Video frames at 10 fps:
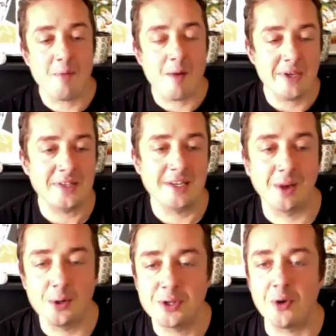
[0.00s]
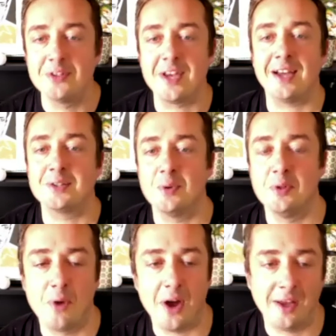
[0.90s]
I'm missing close contact with
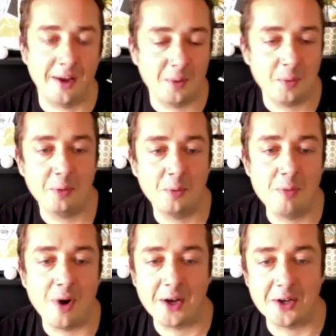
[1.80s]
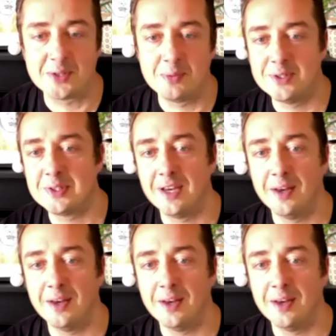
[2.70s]
my customers,